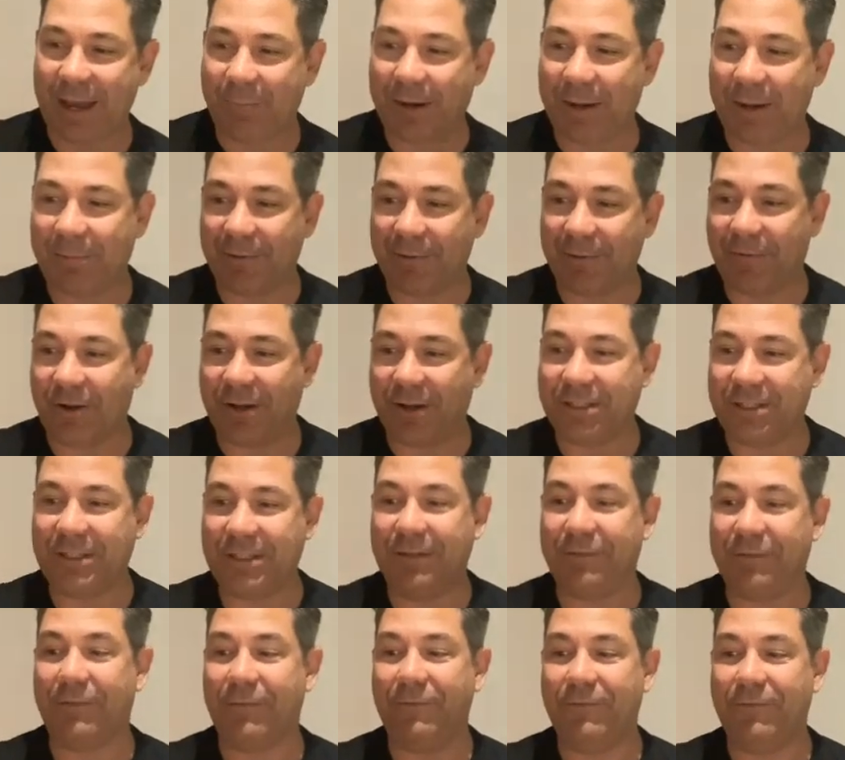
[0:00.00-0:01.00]
but it provides a
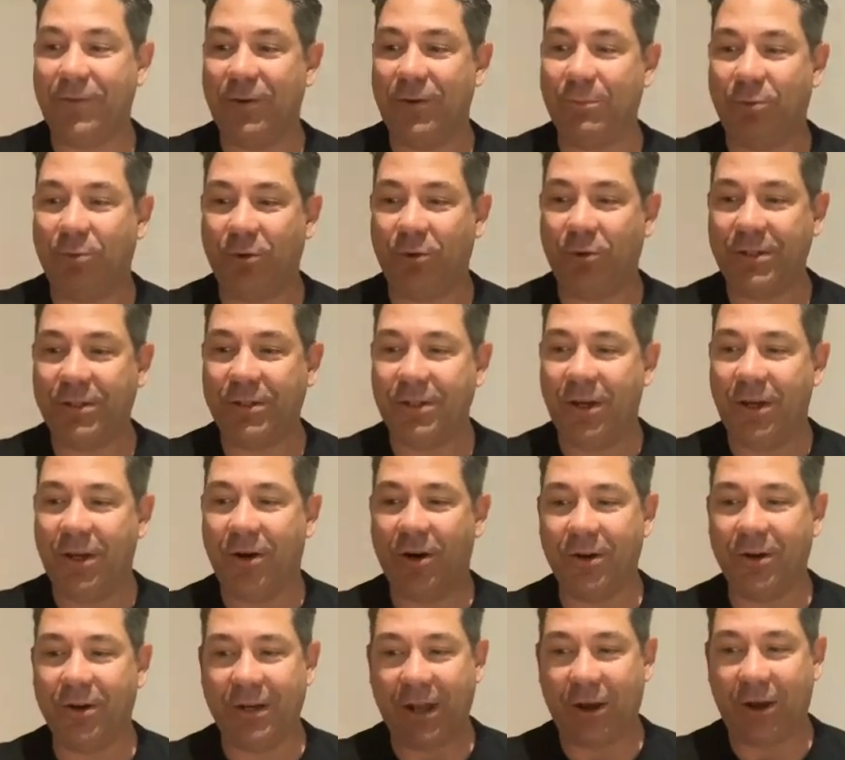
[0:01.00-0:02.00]
different viewpoint
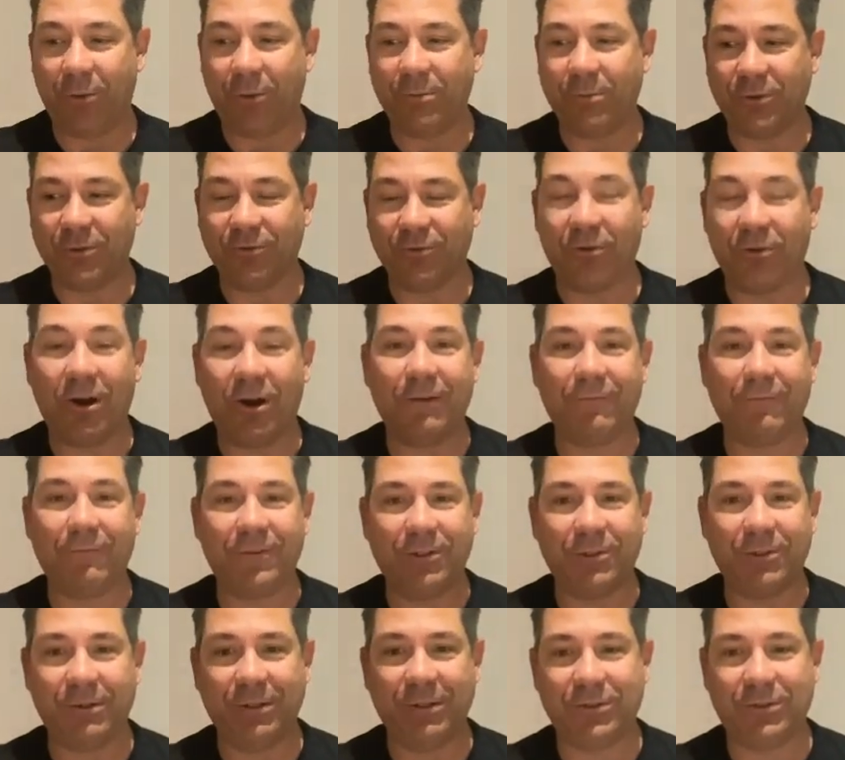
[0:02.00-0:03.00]
on an album derided for
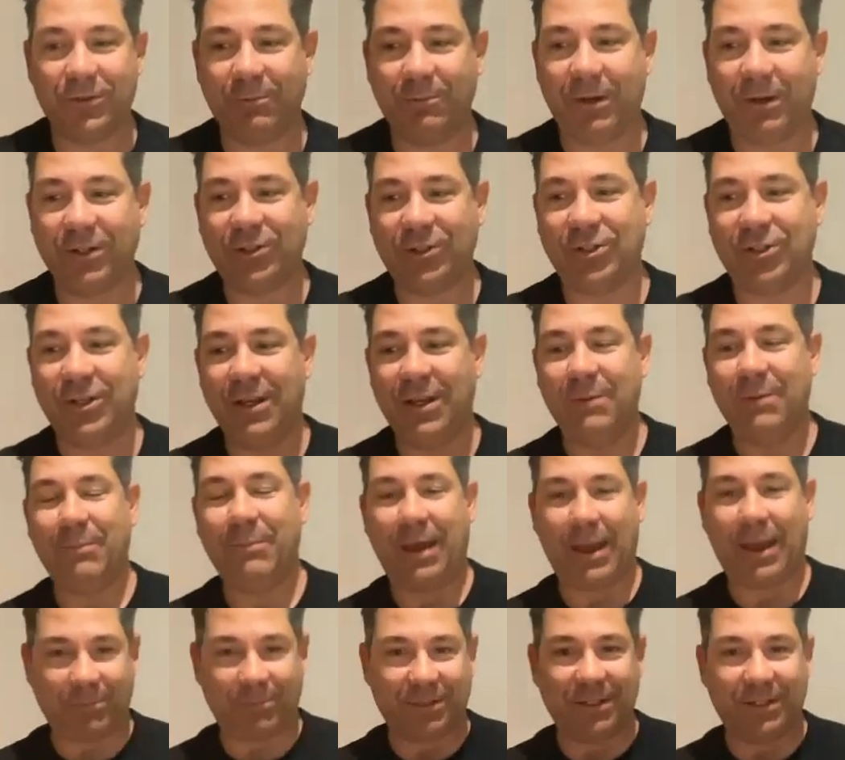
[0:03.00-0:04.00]
doing too much.
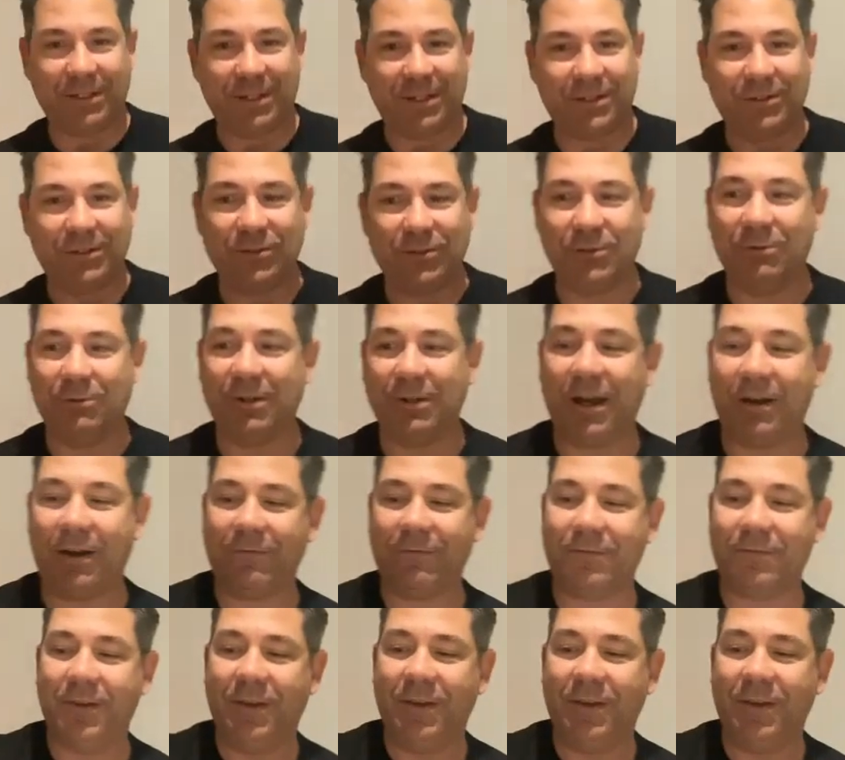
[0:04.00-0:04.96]
Perhaps it didn't do enough.